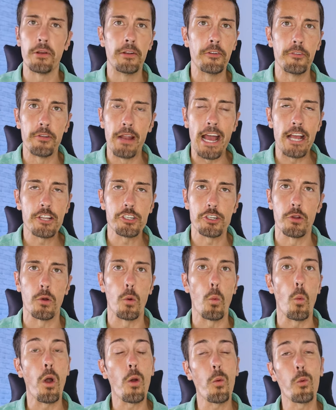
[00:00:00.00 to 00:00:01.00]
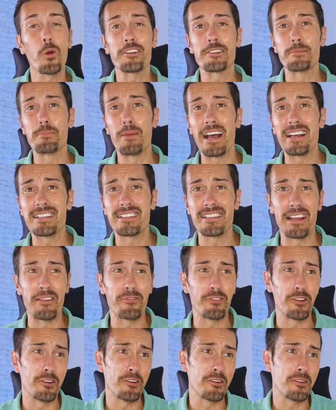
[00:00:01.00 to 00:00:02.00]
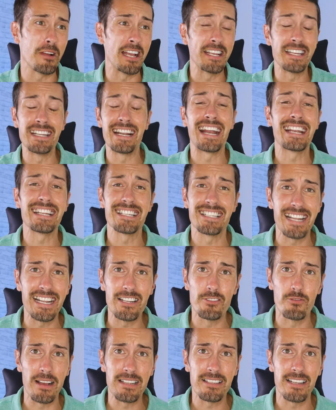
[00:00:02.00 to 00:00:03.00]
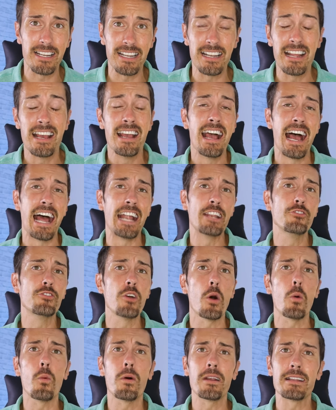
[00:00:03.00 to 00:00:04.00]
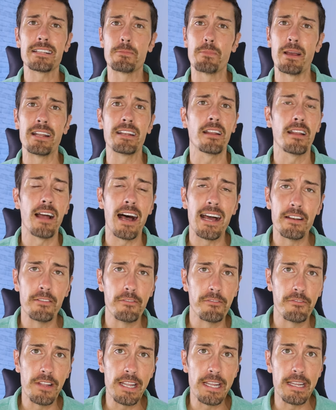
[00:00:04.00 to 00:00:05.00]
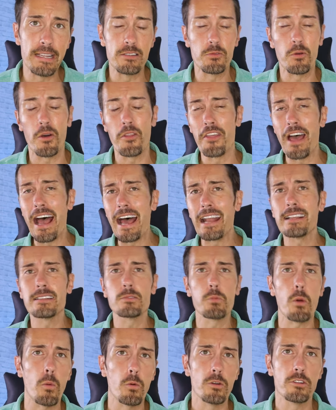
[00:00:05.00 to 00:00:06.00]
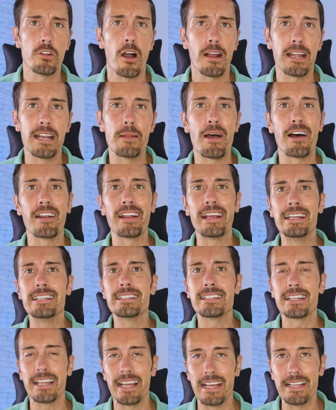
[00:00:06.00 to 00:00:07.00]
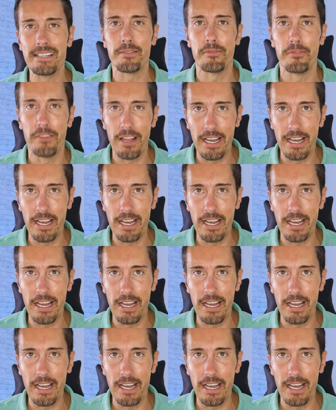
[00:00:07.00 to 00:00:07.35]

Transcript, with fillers: you're international? What works best if you're a United States resident and you don't want to spend a lot in fees? Well, that is what we're talking about in today's